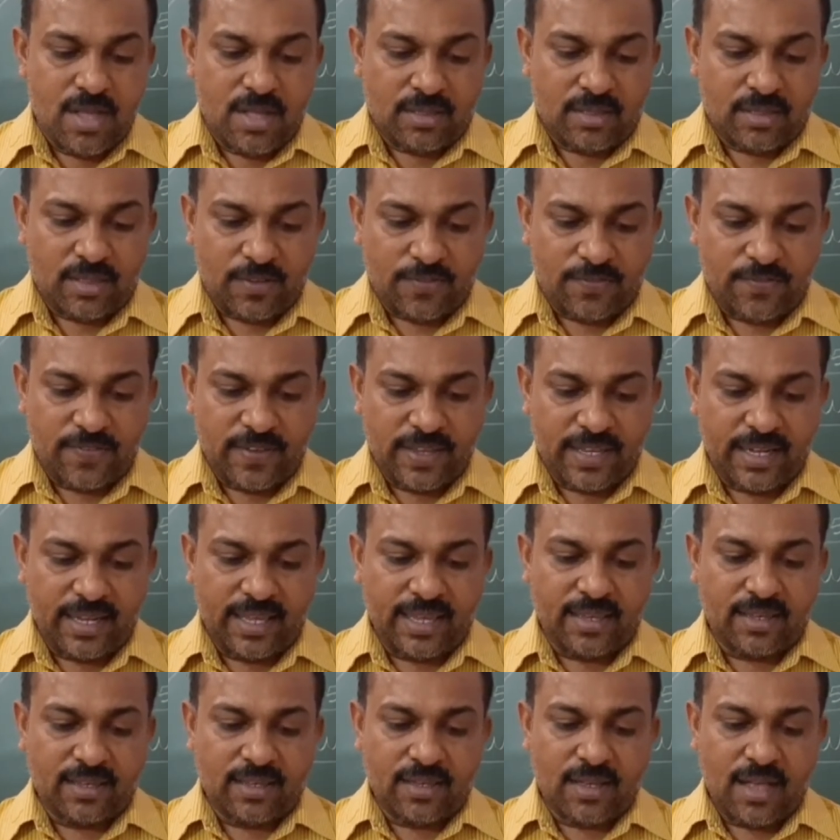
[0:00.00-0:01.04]
The
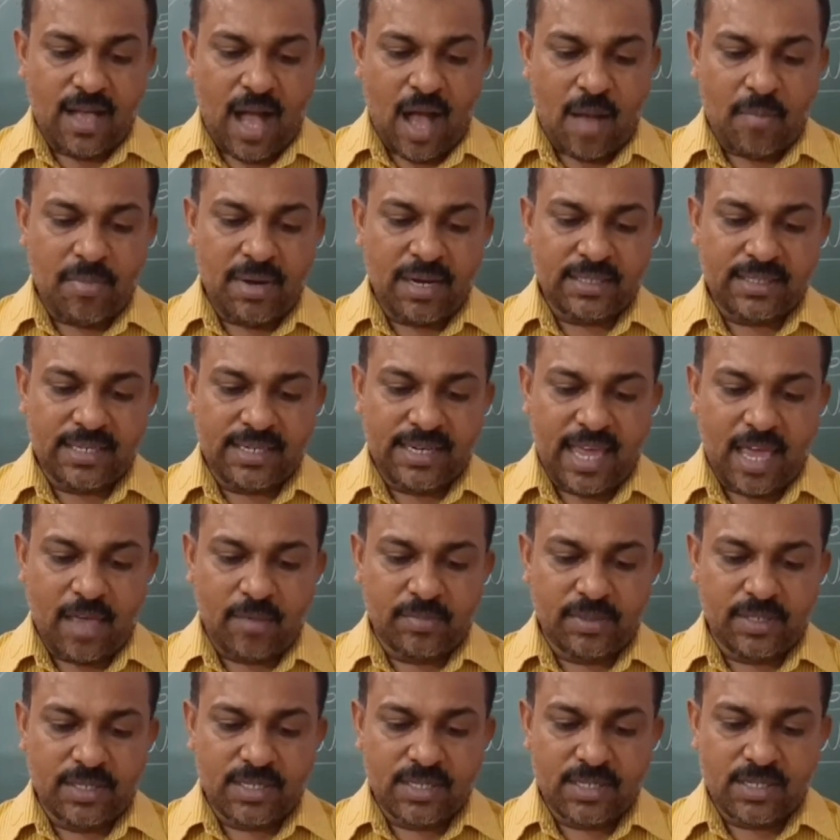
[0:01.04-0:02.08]
feeling among the
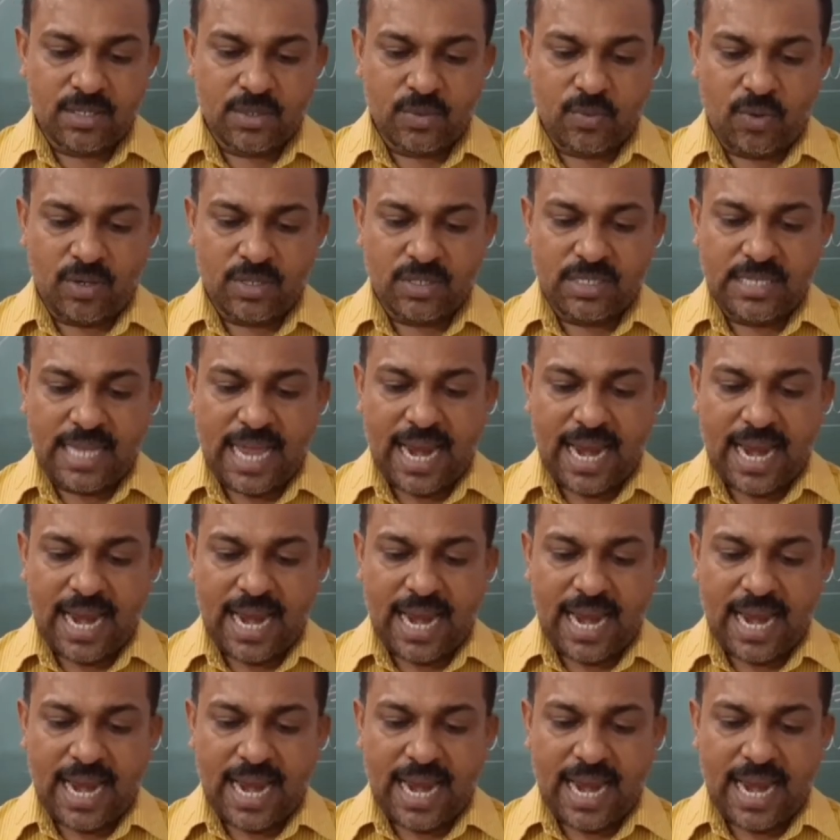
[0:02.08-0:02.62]
neighbors was